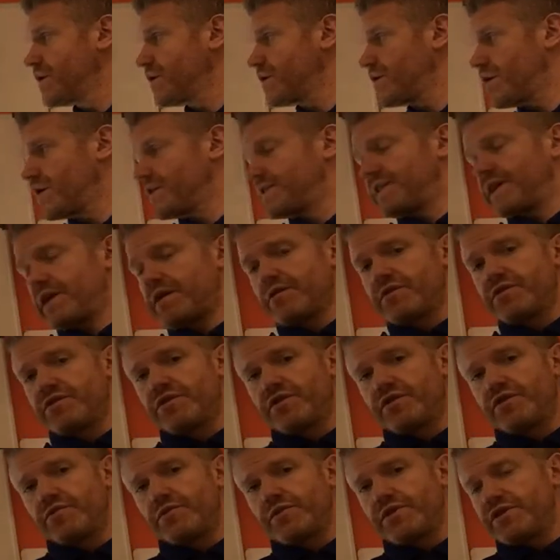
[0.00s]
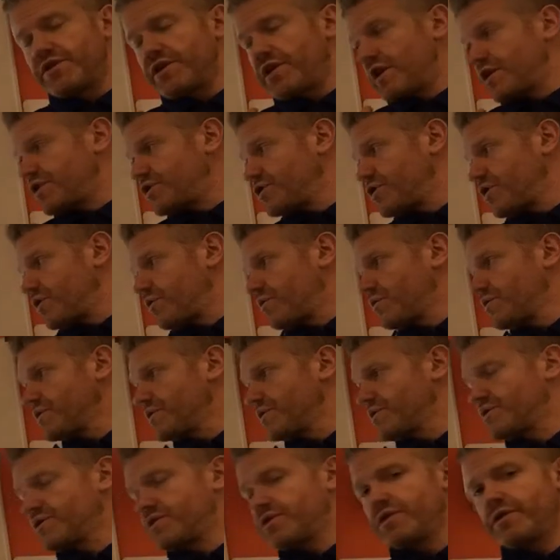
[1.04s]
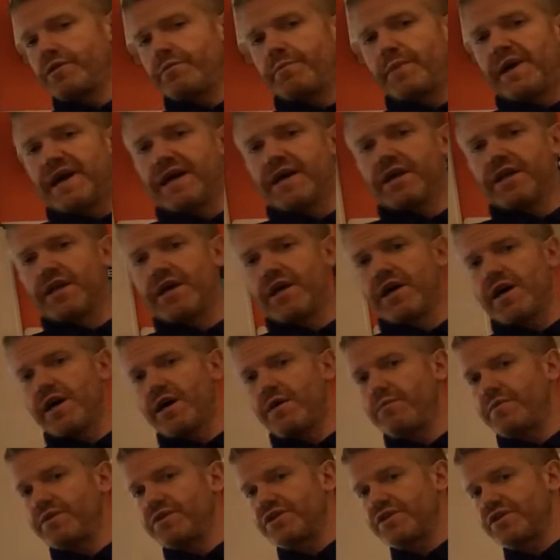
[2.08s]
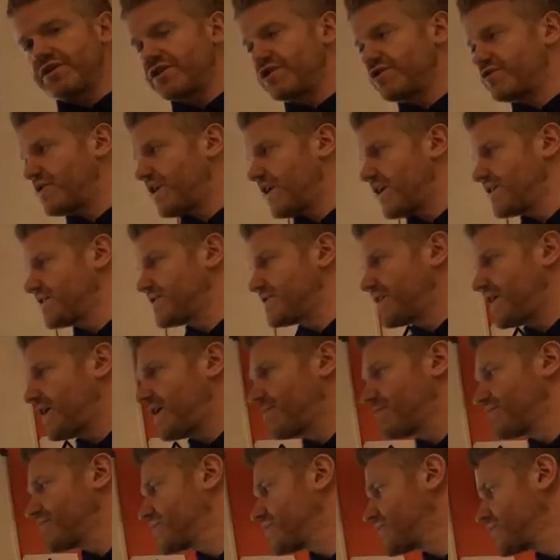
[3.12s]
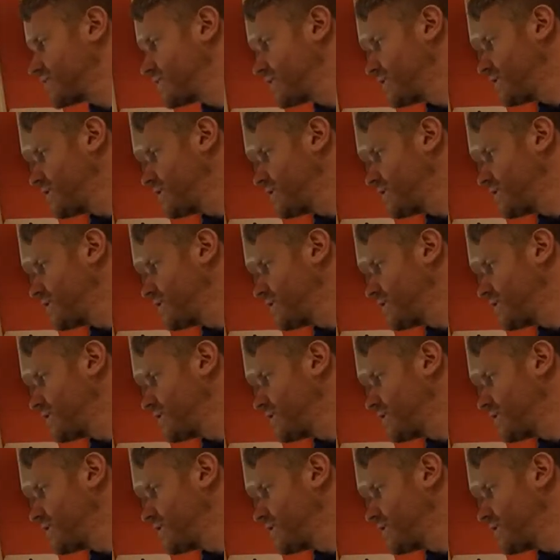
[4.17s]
We've got our deltoids, which are our shoulders, back of the arm, which is the triceps,